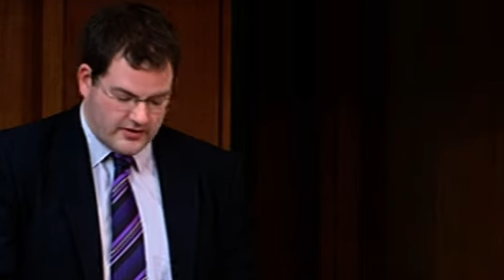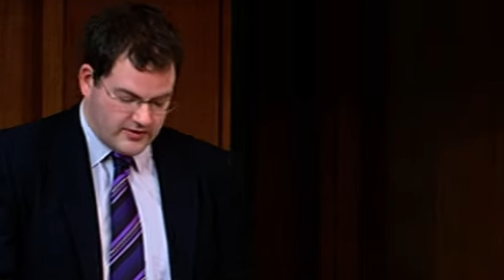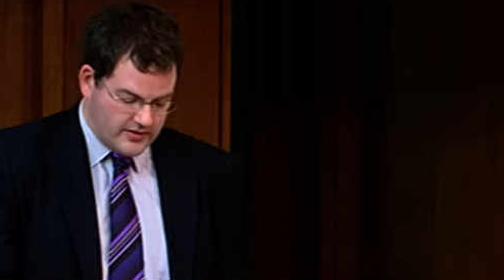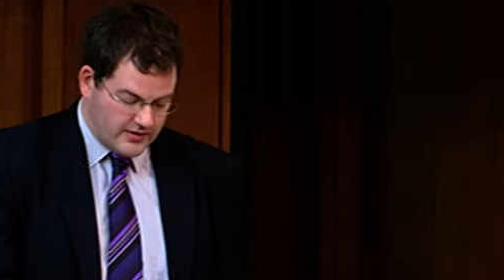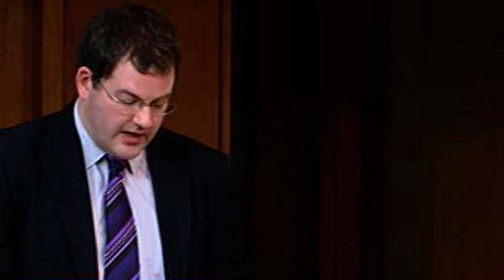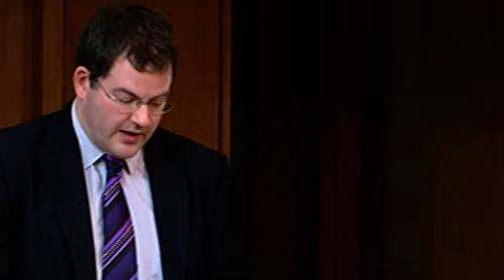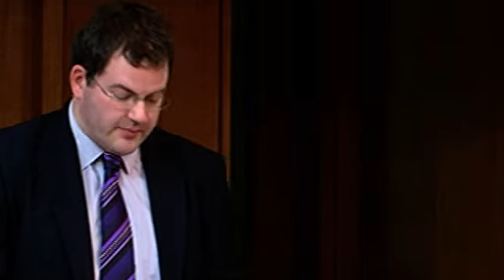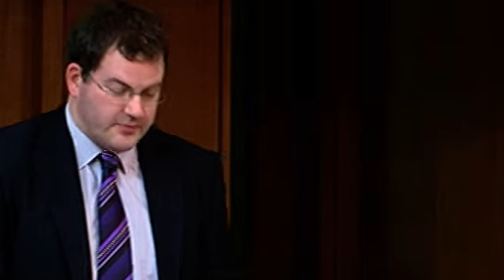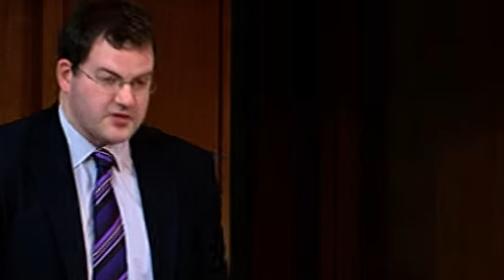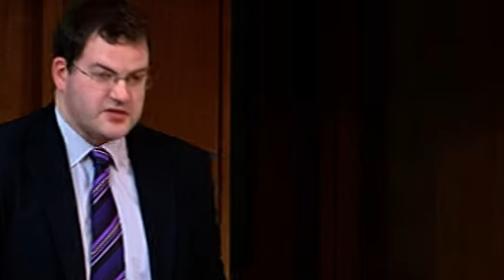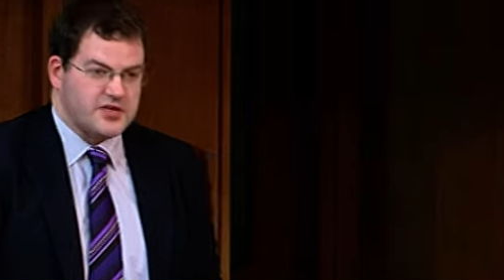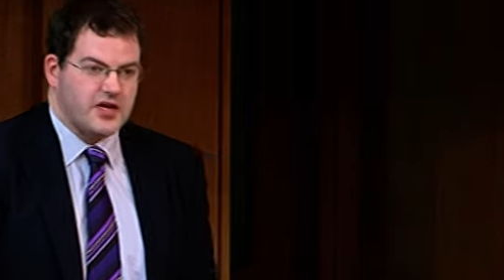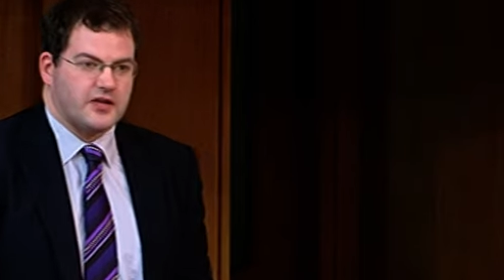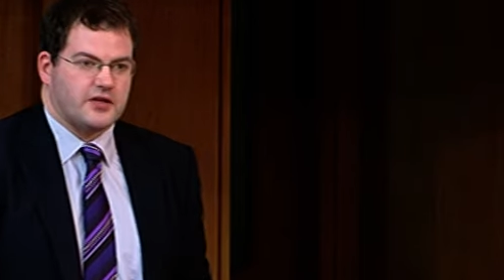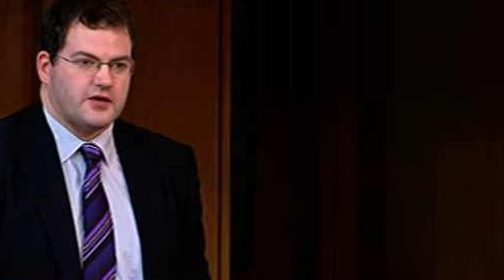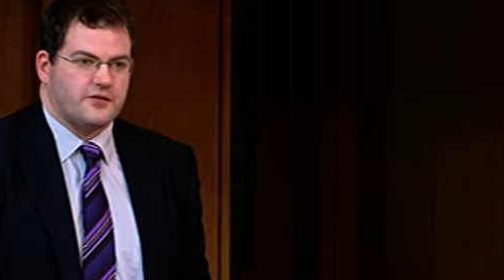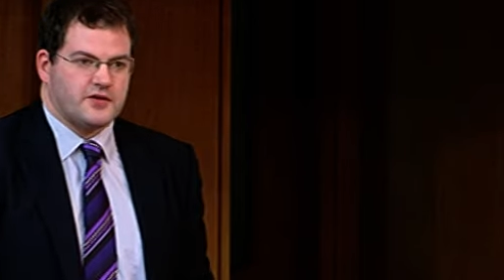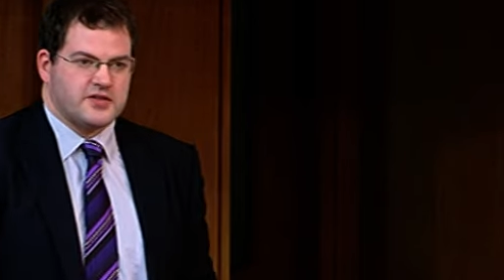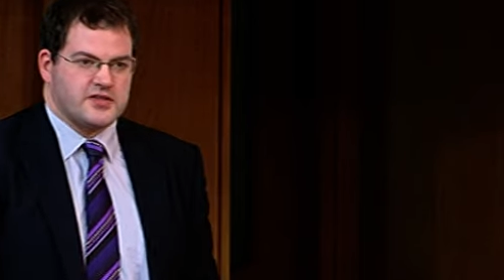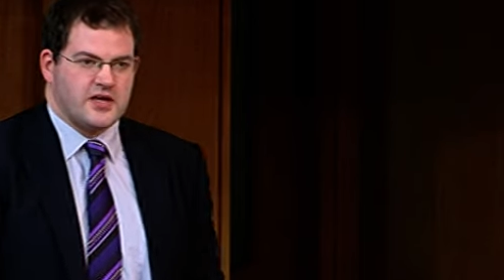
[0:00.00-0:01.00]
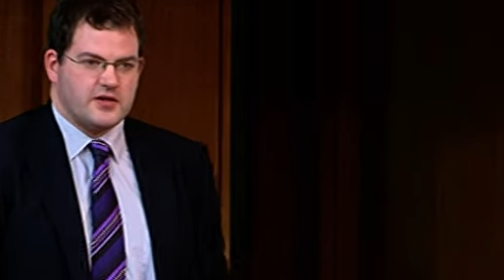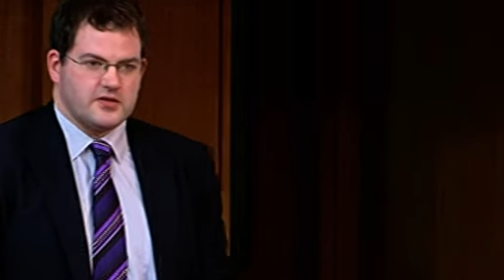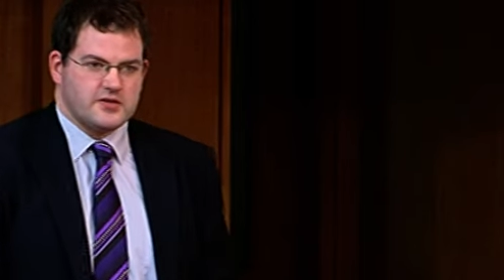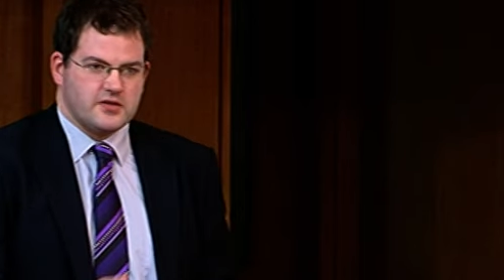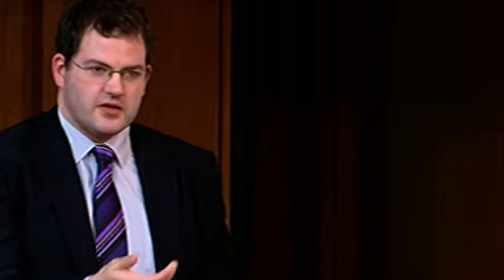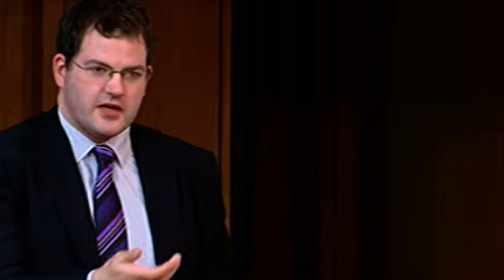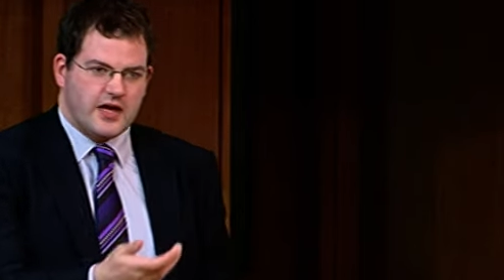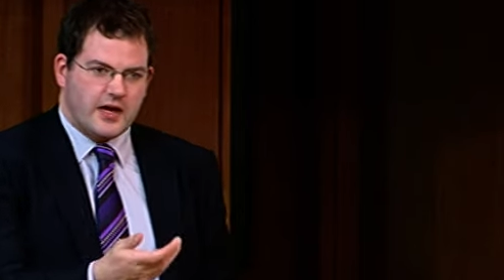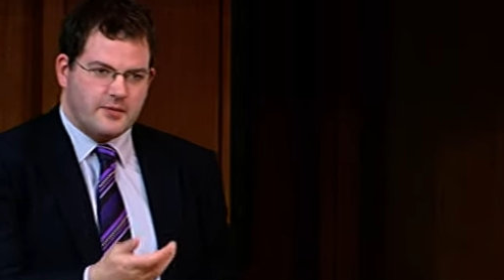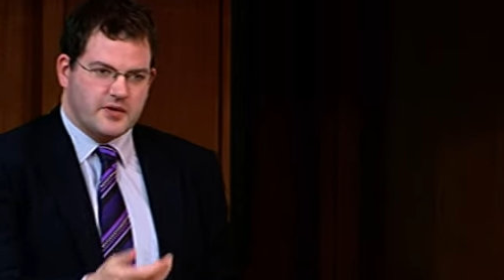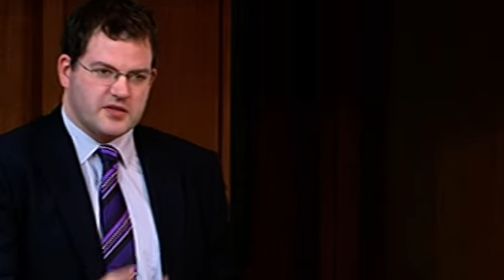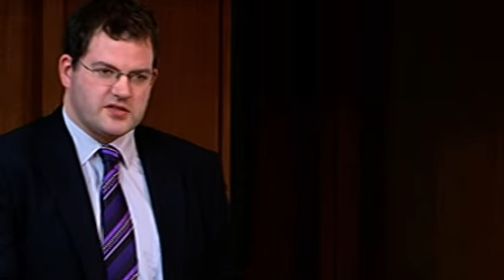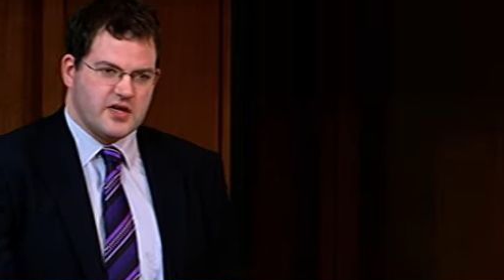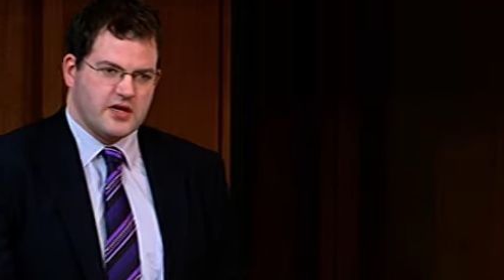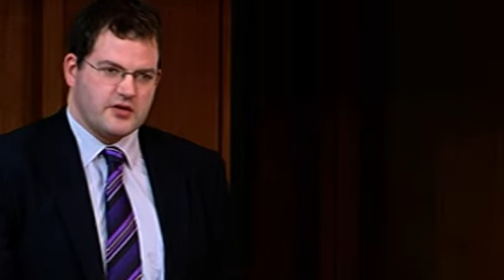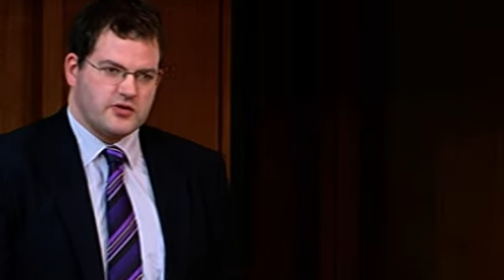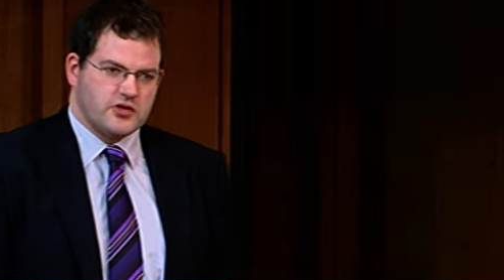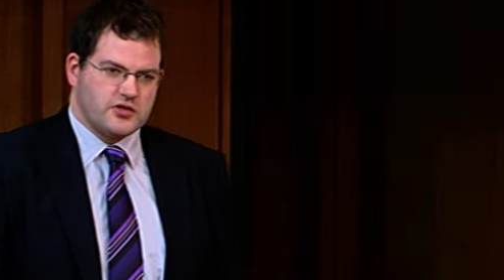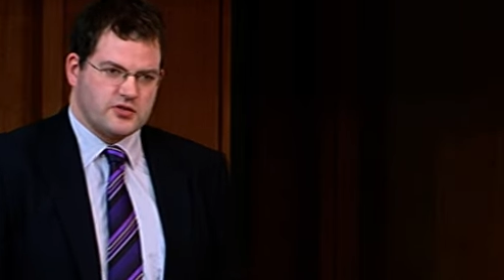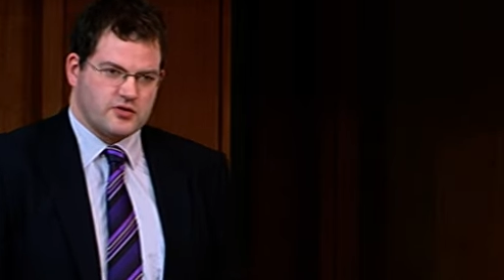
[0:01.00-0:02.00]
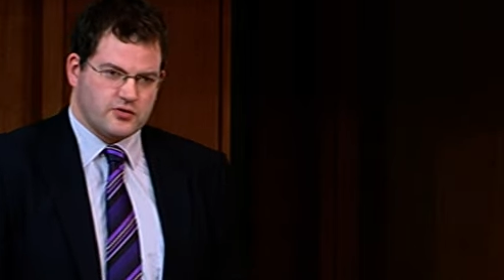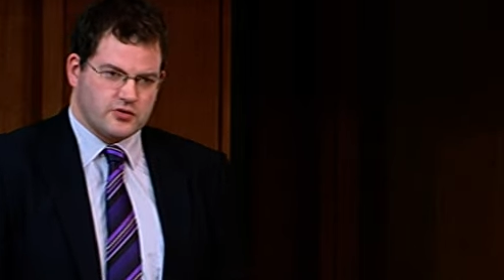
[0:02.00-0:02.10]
thank the Cabinet Secretary for his answer. The Cabinet Secretary has